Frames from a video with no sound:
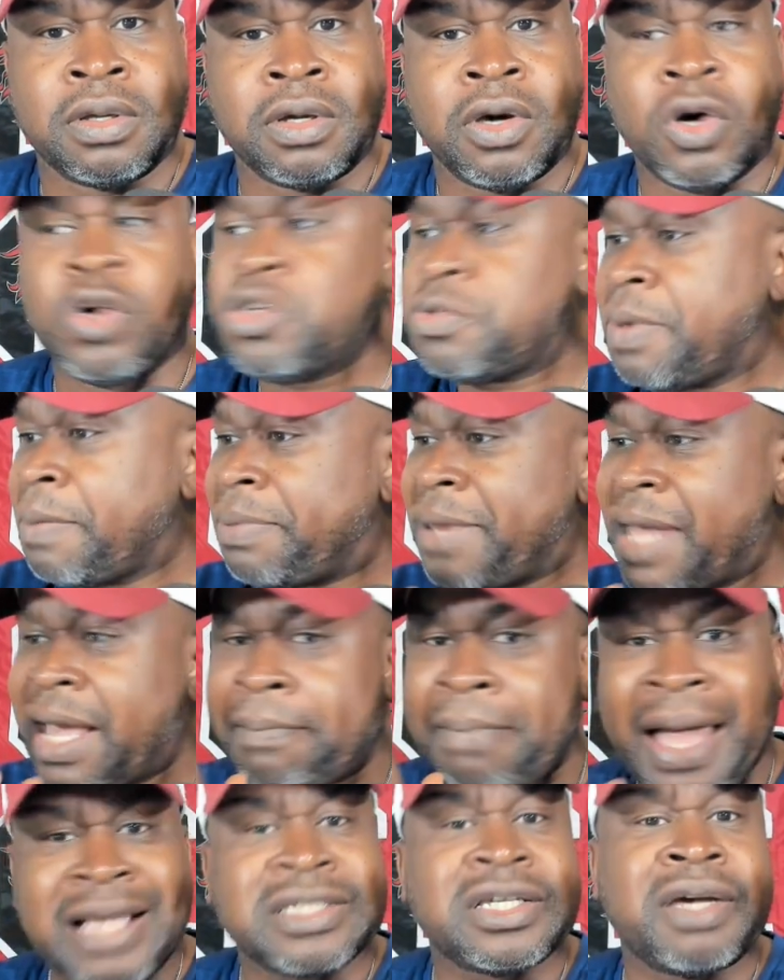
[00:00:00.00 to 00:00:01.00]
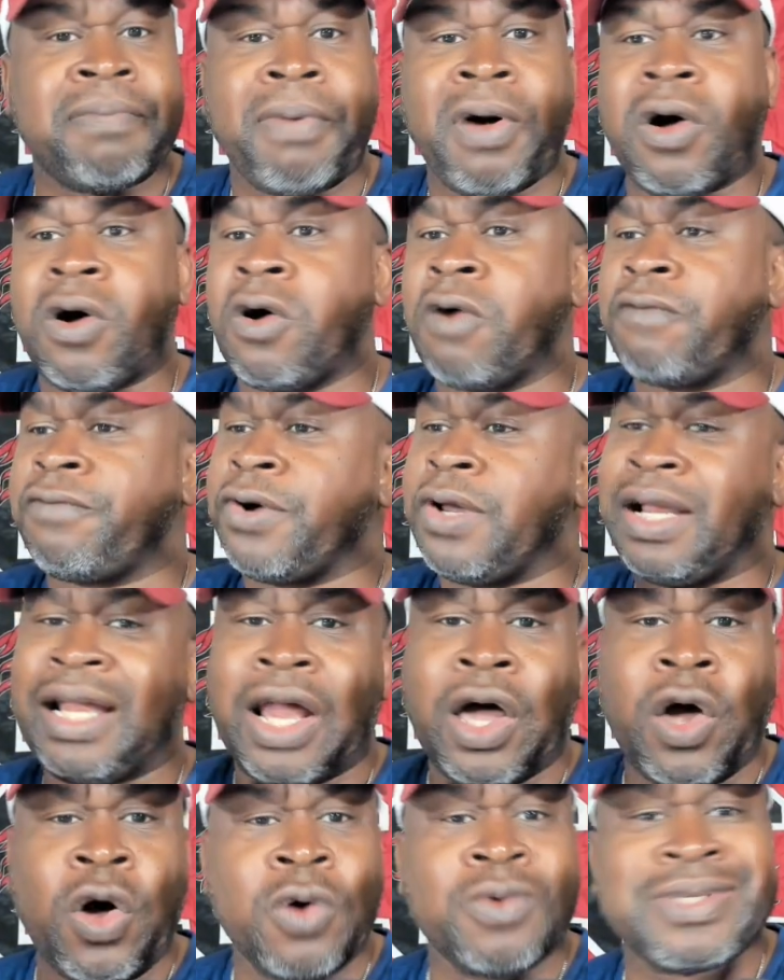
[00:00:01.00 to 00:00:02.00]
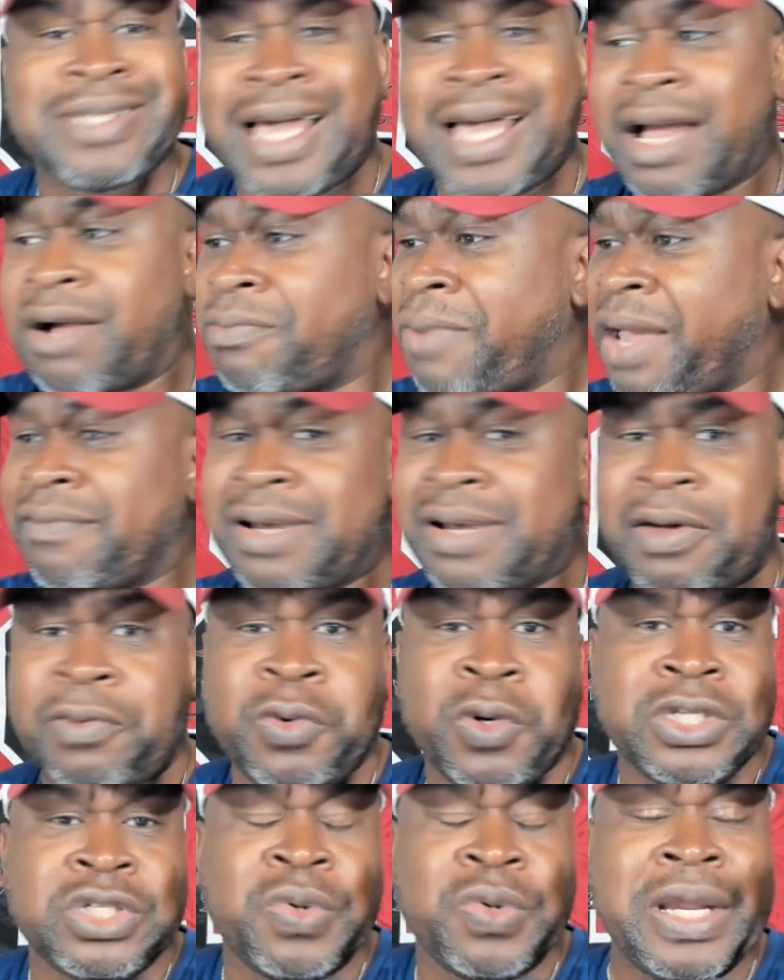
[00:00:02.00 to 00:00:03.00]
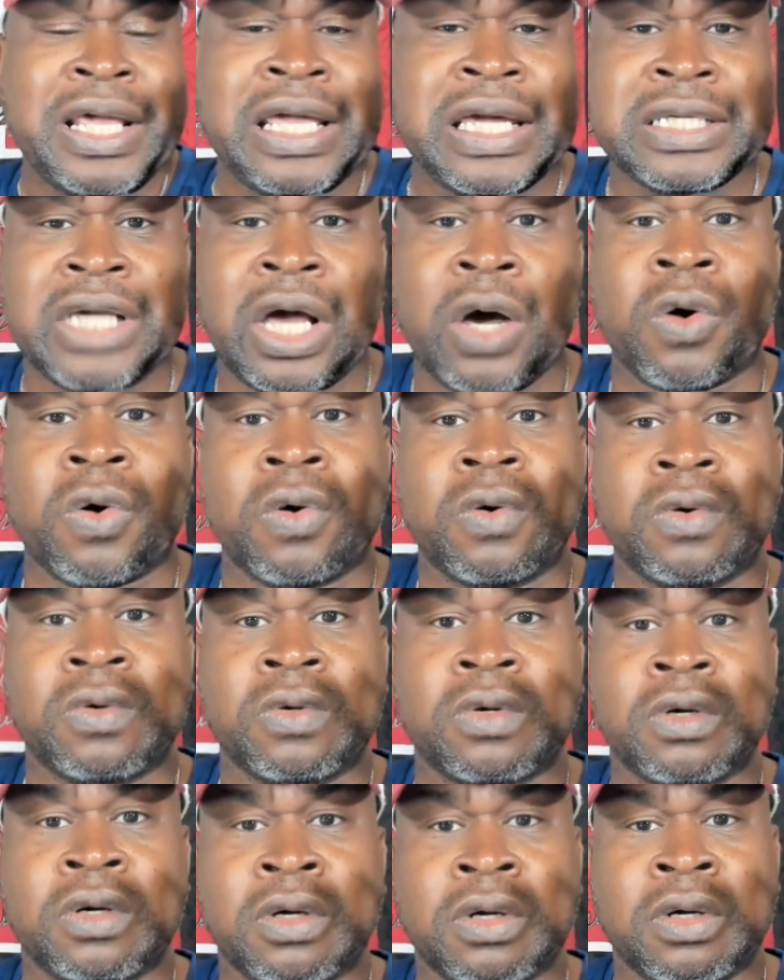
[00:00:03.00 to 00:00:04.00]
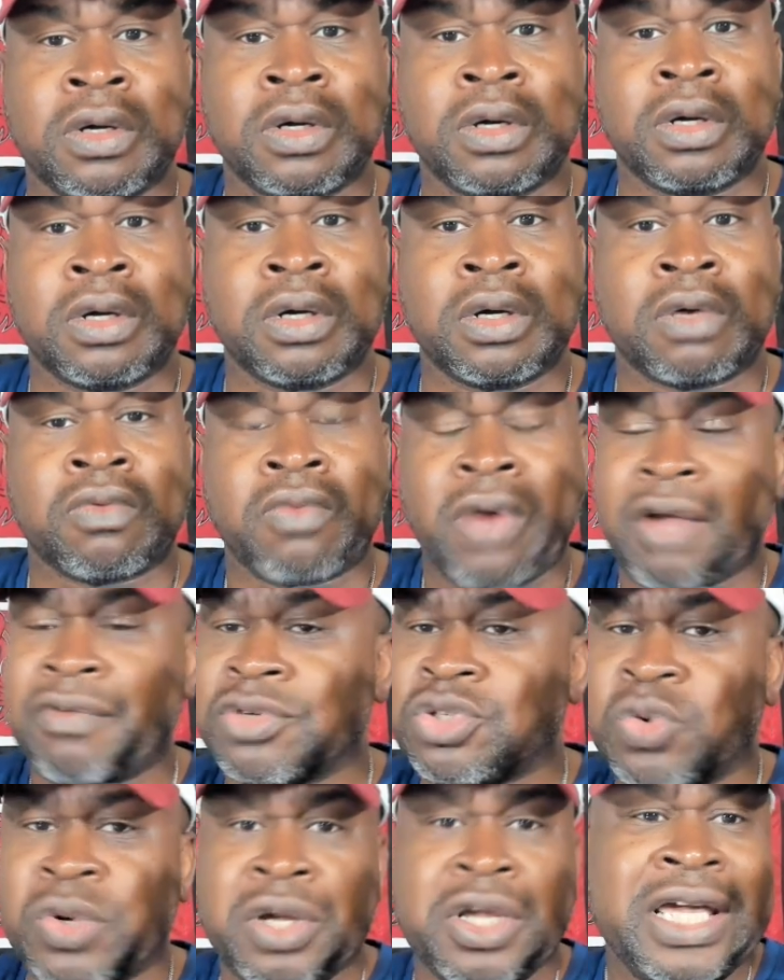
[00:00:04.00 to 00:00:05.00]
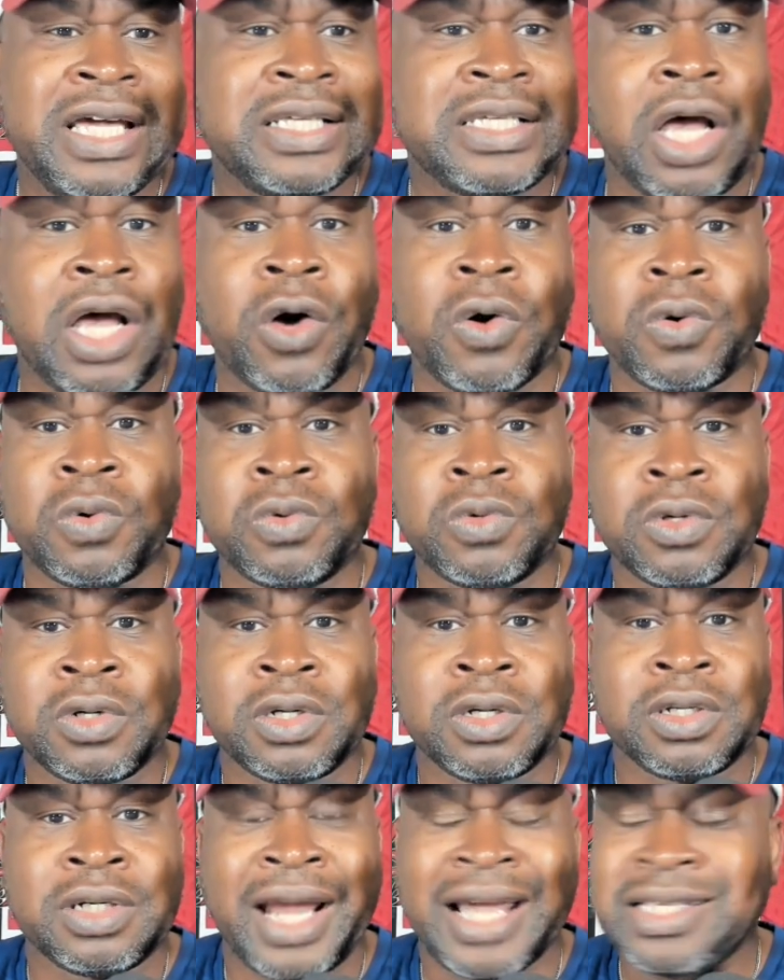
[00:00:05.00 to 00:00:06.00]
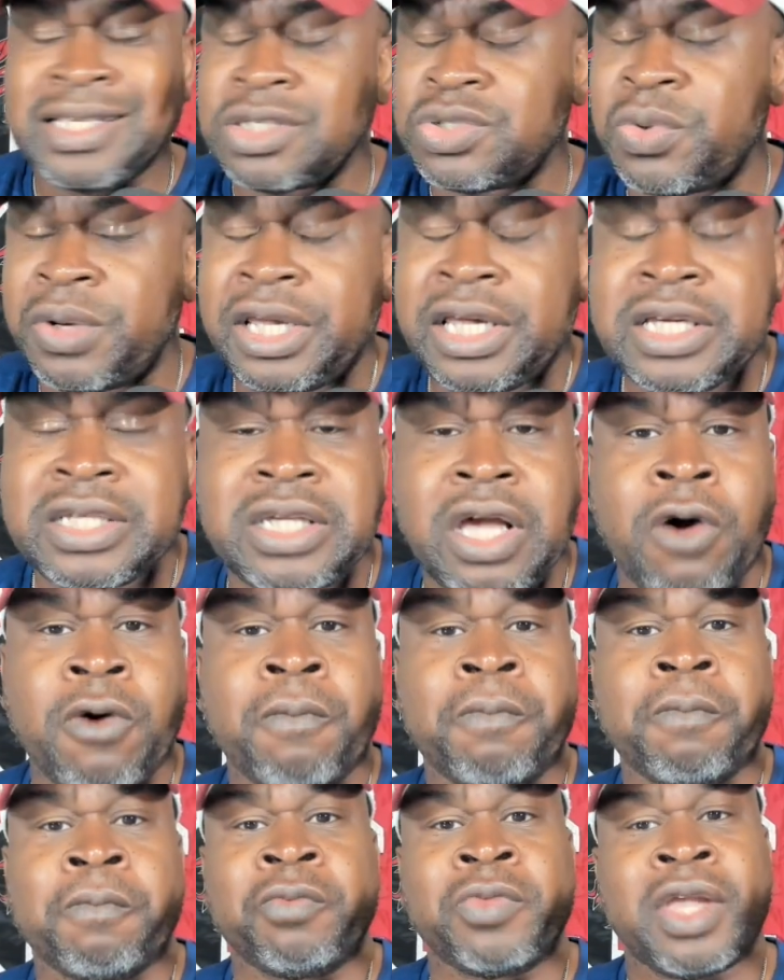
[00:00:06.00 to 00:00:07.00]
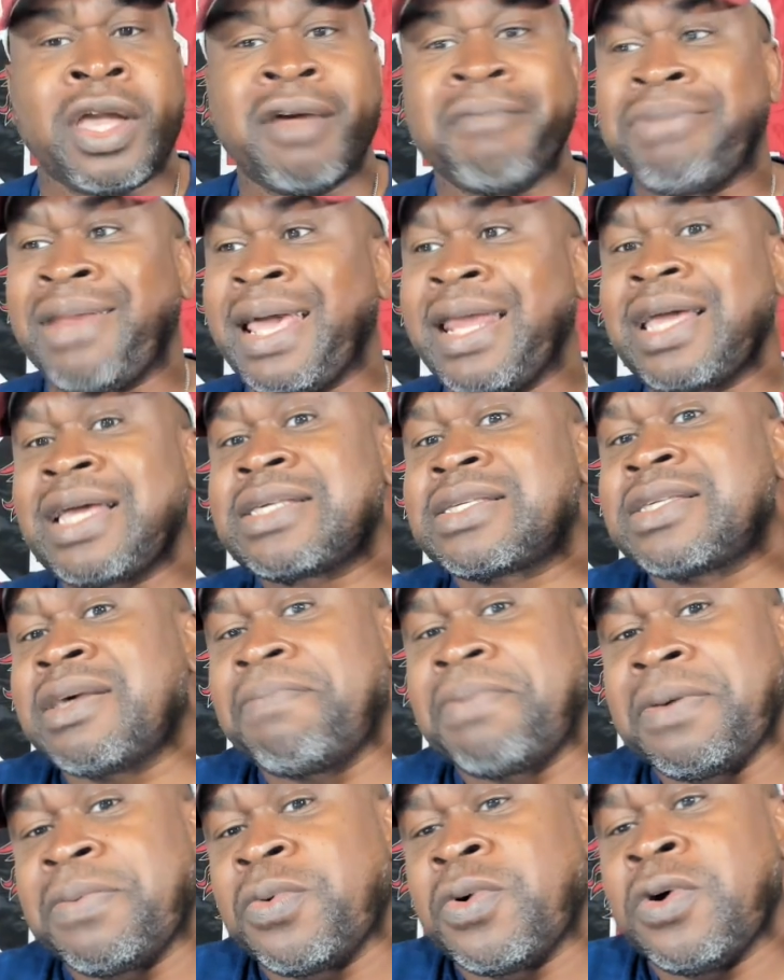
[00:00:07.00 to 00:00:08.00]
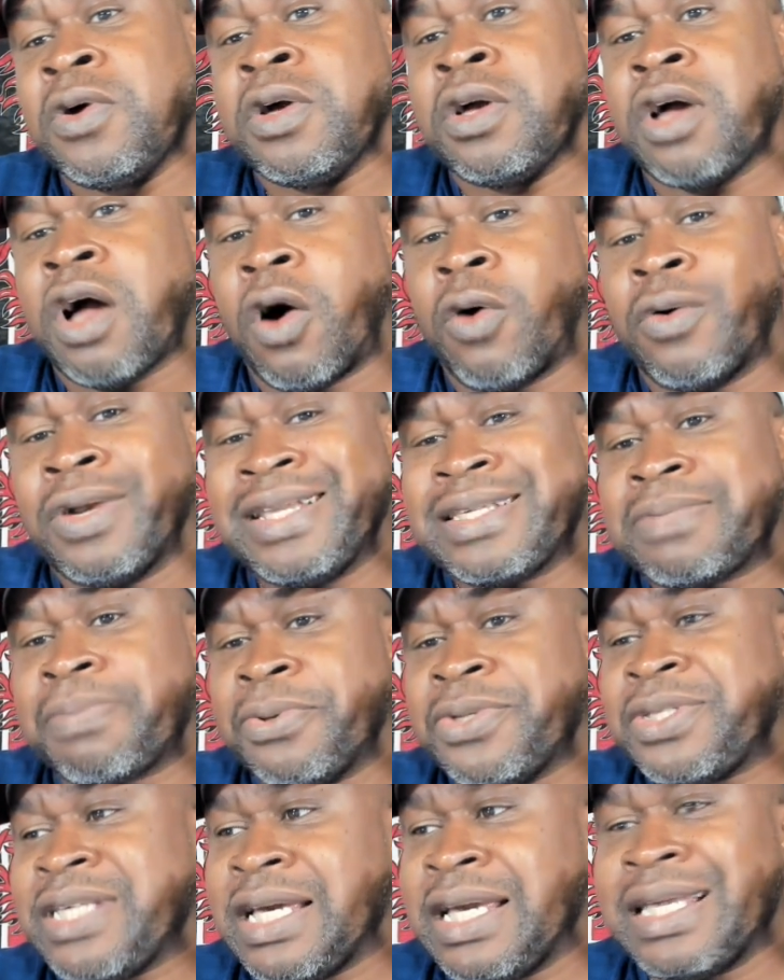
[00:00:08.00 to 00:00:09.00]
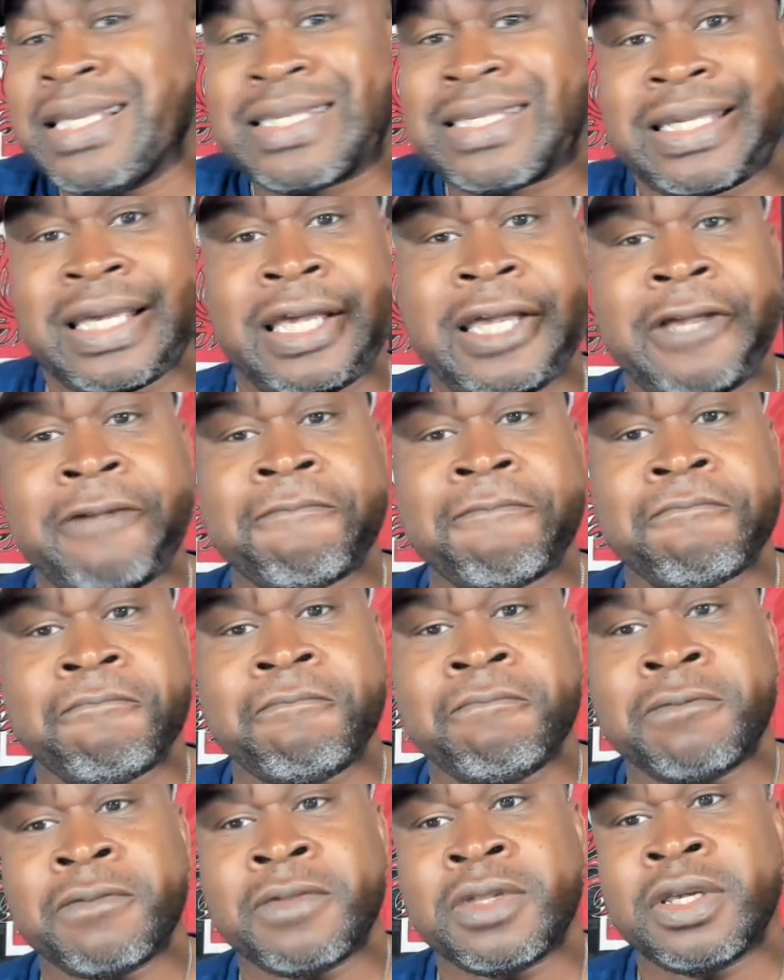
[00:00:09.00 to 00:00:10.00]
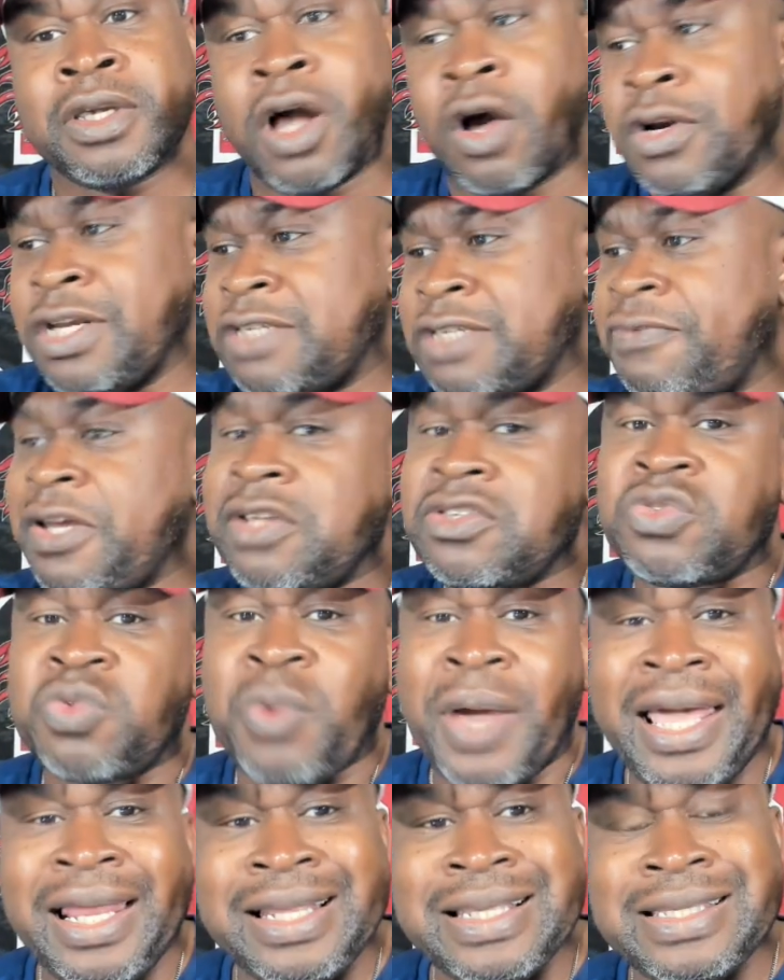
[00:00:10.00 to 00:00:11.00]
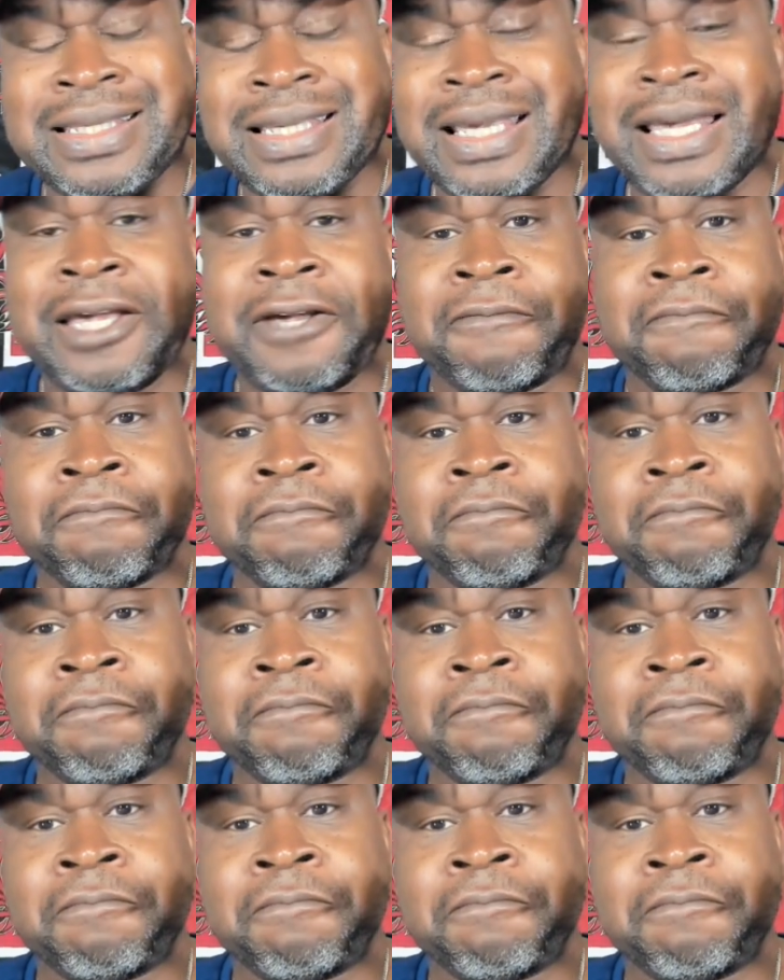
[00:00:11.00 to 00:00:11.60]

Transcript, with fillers: who's been playing basketball for a long time, Raven, like, what, 20 years old? Raven, 20 years old, 19, 20 years old, playing against some people on this Brazilian team on this Venezuelan team,